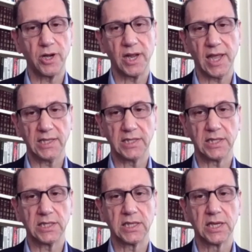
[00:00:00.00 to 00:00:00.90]

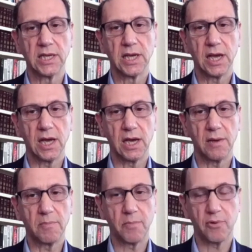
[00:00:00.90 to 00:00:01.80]
cases
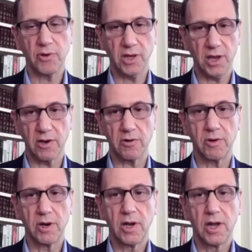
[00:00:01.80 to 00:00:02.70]
per year.
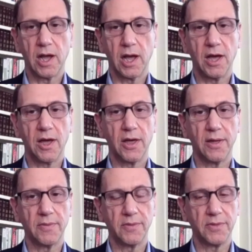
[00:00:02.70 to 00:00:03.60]

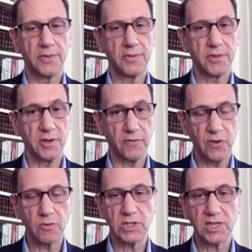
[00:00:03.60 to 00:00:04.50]
The
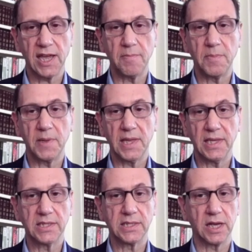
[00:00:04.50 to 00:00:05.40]
diffuse type
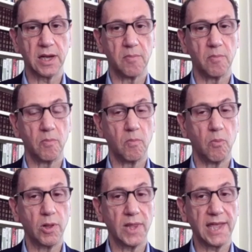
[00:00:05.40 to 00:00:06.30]
is
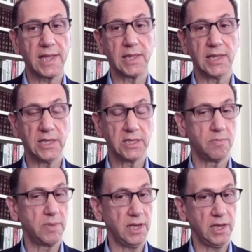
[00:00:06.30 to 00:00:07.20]
more likely to
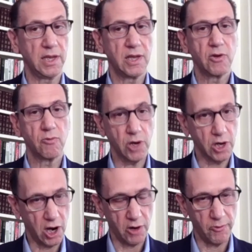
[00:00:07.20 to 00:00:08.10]
be
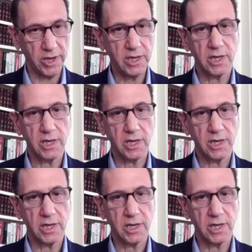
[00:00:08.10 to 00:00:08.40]
recurrent.